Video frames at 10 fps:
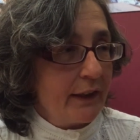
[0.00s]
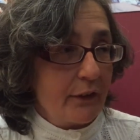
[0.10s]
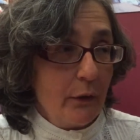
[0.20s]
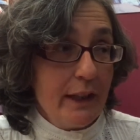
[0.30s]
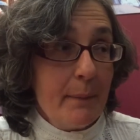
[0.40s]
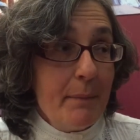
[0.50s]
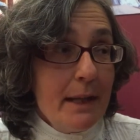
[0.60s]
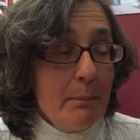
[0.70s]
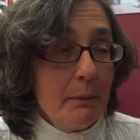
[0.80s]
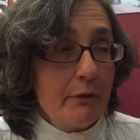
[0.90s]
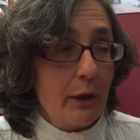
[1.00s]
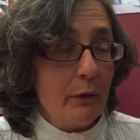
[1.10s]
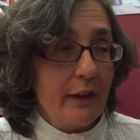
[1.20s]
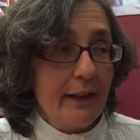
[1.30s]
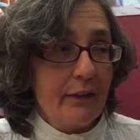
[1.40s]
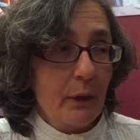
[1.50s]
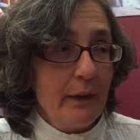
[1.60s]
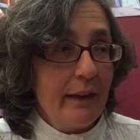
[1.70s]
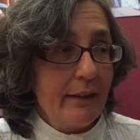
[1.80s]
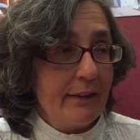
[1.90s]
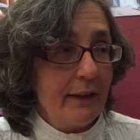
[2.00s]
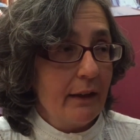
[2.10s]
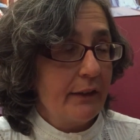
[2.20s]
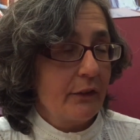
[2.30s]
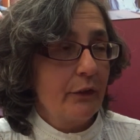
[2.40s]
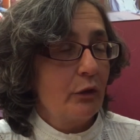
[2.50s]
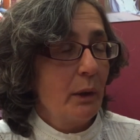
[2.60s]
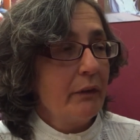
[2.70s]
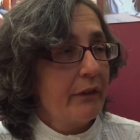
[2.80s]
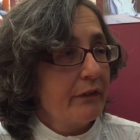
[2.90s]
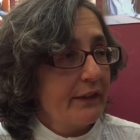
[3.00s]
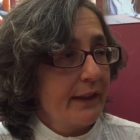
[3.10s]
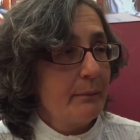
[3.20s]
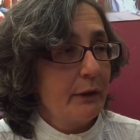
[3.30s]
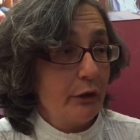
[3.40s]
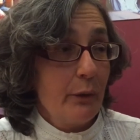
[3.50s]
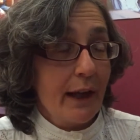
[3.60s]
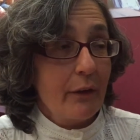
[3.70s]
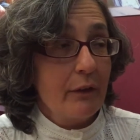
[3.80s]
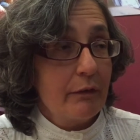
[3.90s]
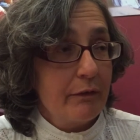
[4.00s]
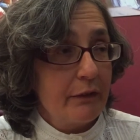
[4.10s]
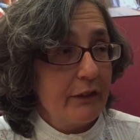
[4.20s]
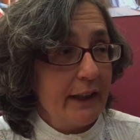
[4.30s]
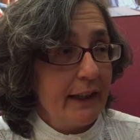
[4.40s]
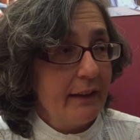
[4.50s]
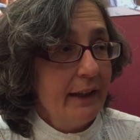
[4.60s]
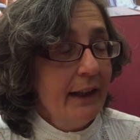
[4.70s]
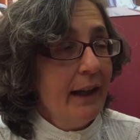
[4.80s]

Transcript: It's only a minimum vote, and it's only this year, it's on the 12th of December 2015,